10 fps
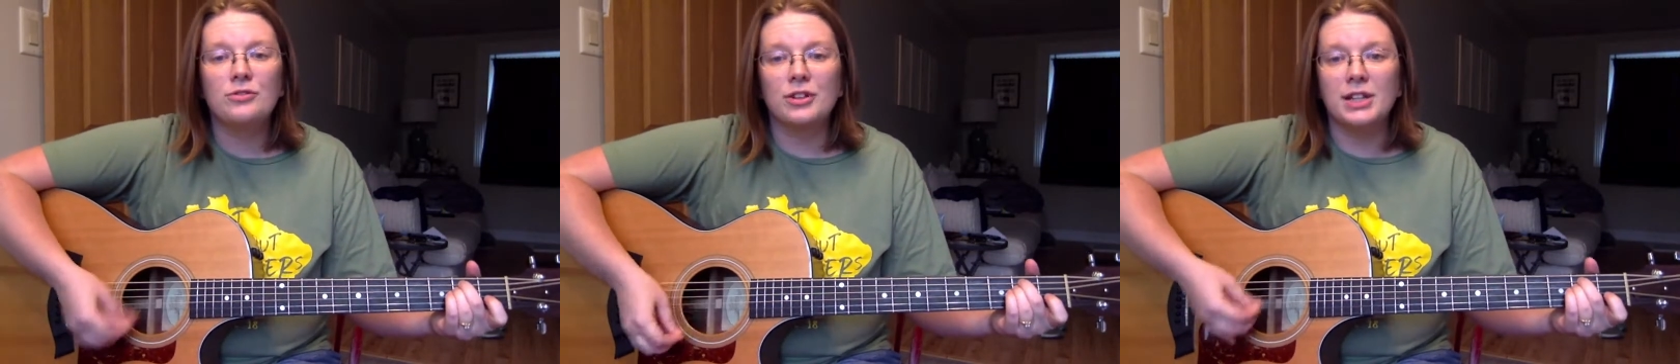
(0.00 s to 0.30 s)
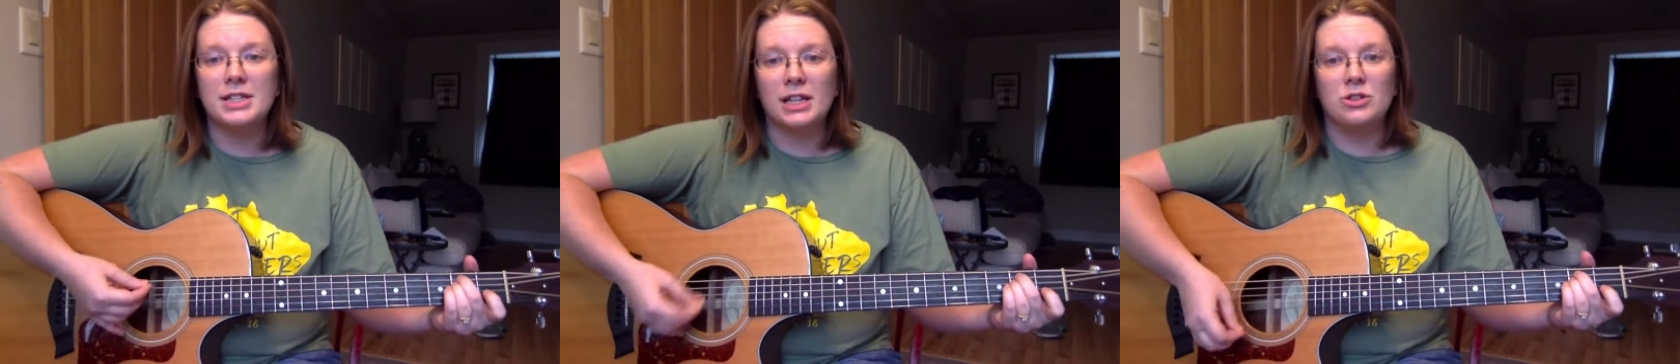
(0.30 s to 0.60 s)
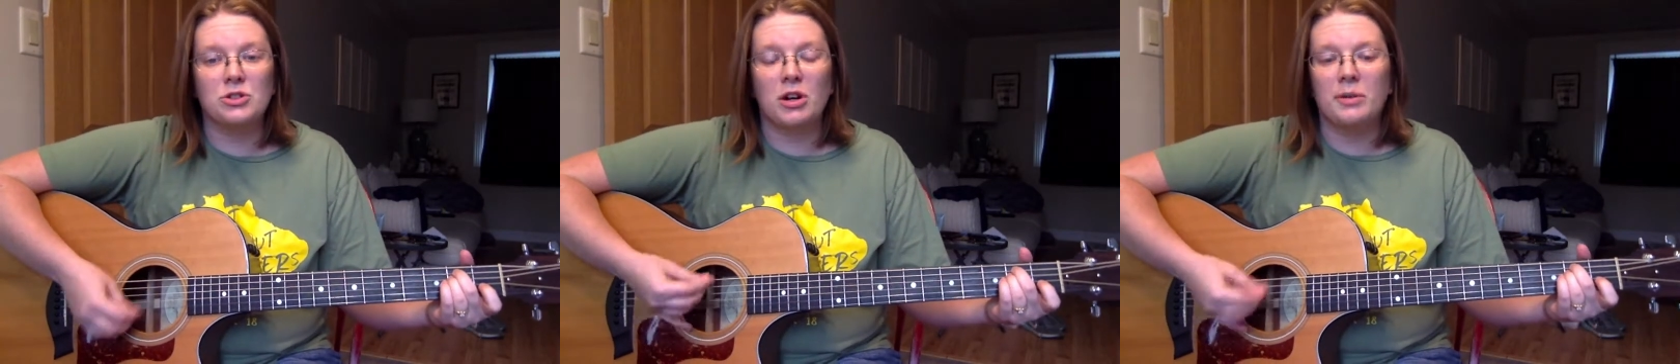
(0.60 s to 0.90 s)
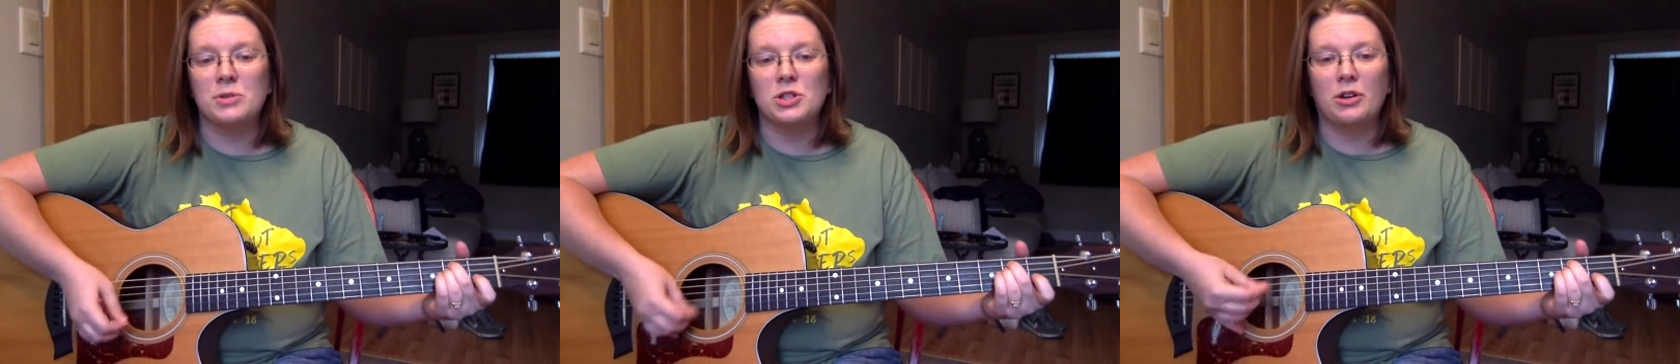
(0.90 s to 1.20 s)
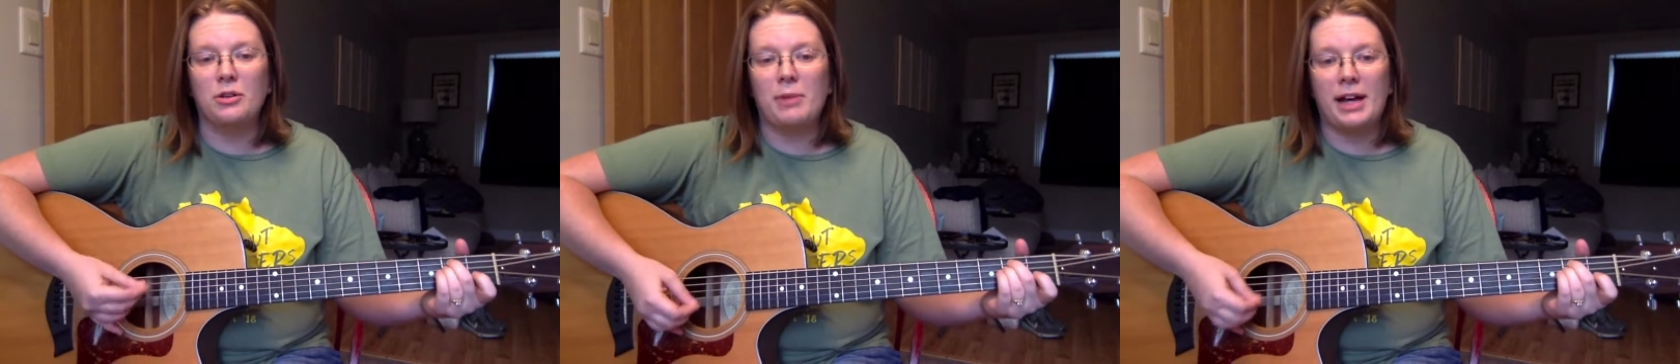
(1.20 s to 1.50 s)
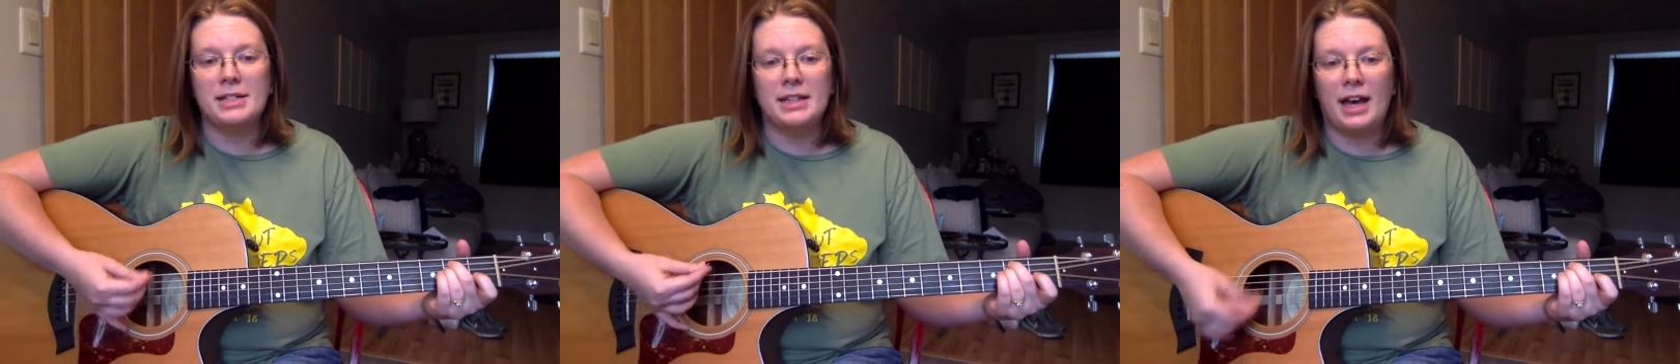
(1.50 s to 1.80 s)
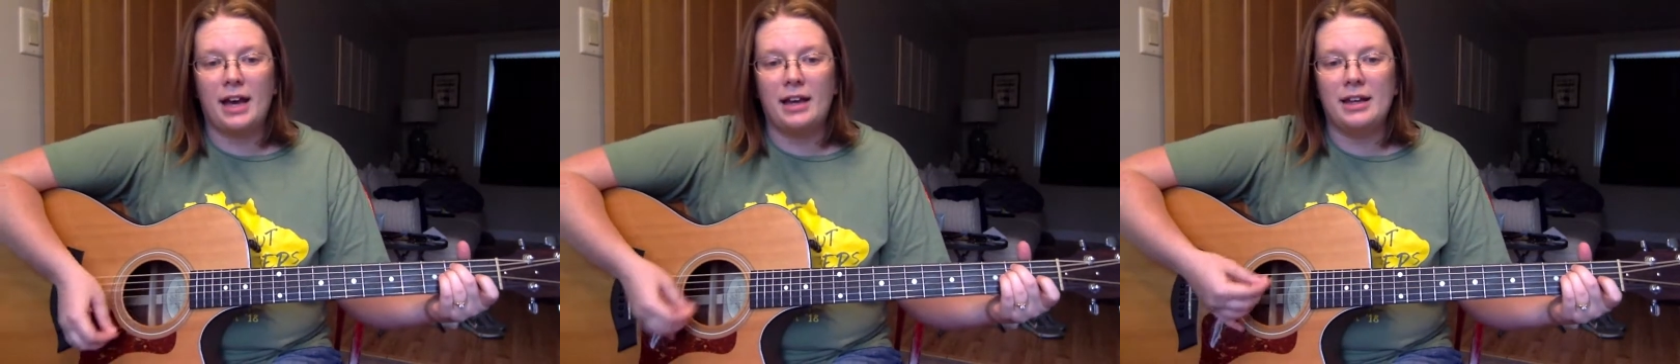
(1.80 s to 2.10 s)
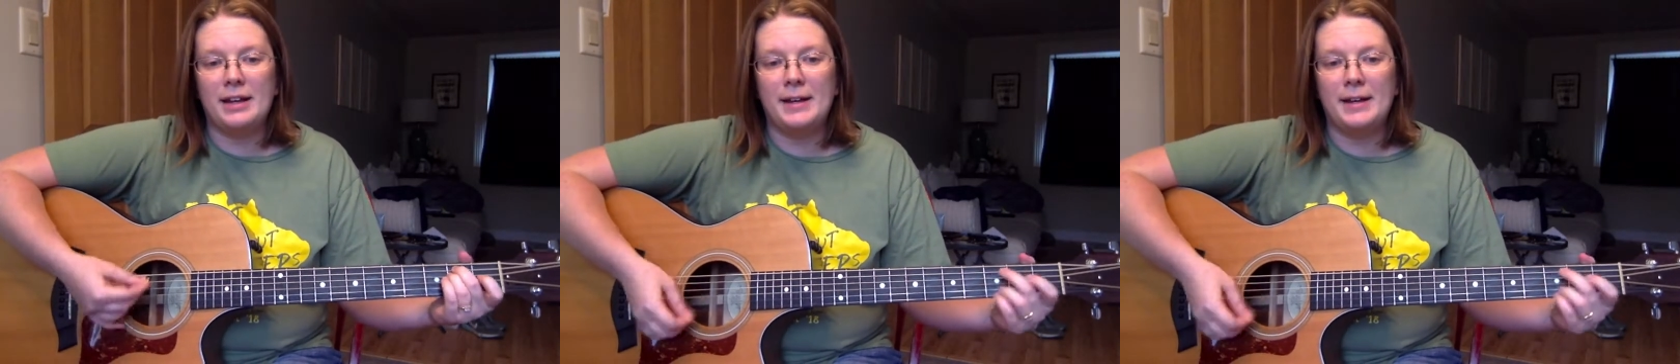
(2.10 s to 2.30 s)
This intro, I'm just going back to that,